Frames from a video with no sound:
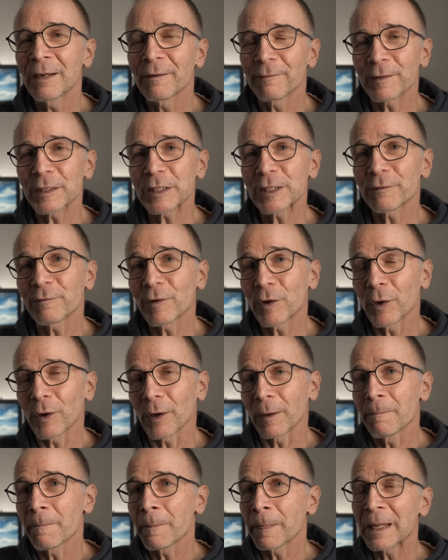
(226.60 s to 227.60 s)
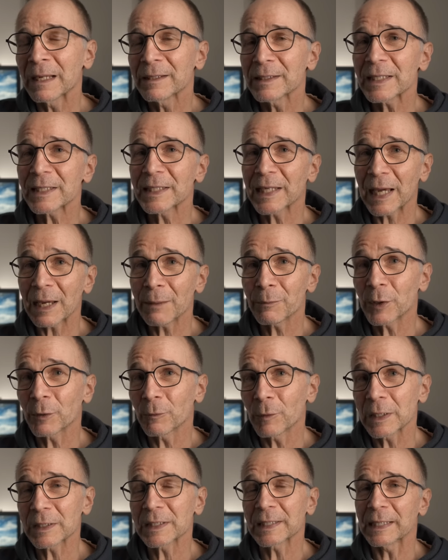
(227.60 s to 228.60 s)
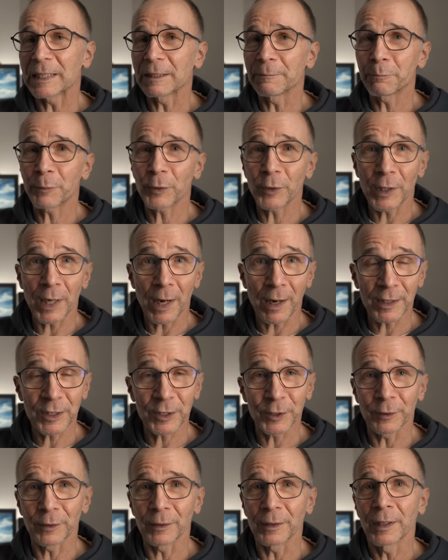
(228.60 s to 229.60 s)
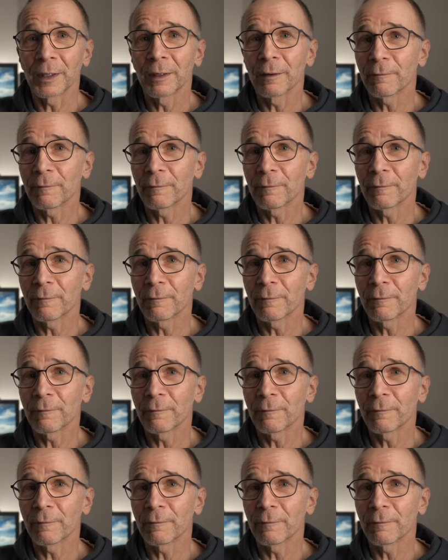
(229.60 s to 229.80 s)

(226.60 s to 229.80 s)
First of all, this camera was in production